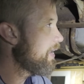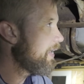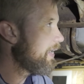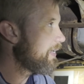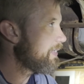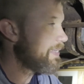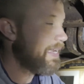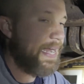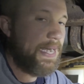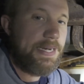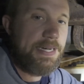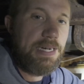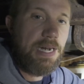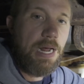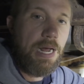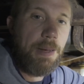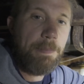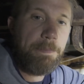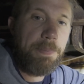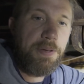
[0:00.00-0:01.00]
is headed
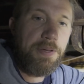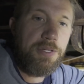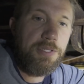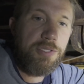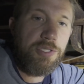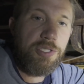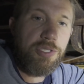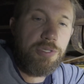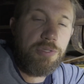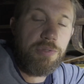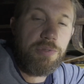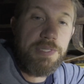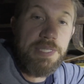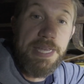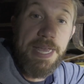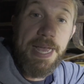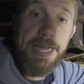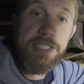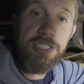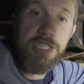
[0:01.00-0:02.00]
up to
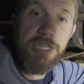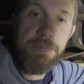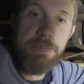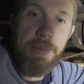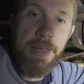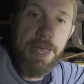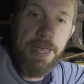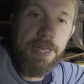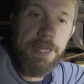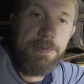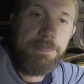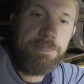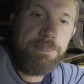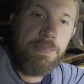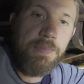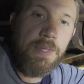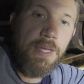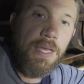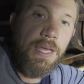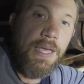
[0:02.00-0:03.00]
the engine bay.
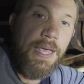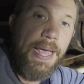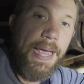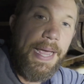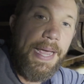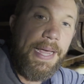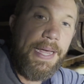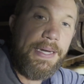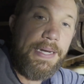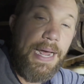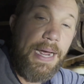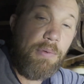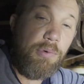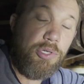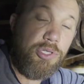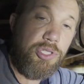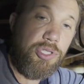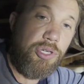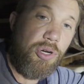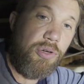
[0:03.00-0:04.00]
And I
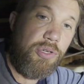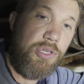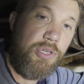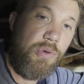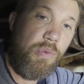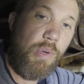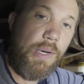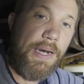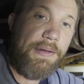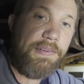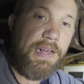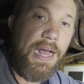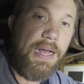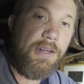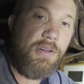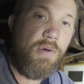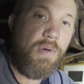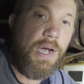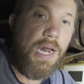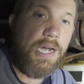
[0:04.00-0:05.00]
will show you what I've
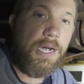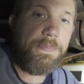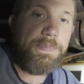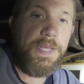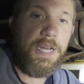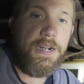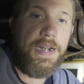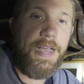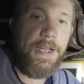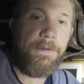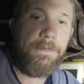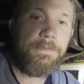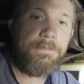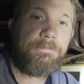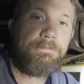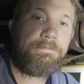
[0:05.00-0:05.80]
got going on up there now.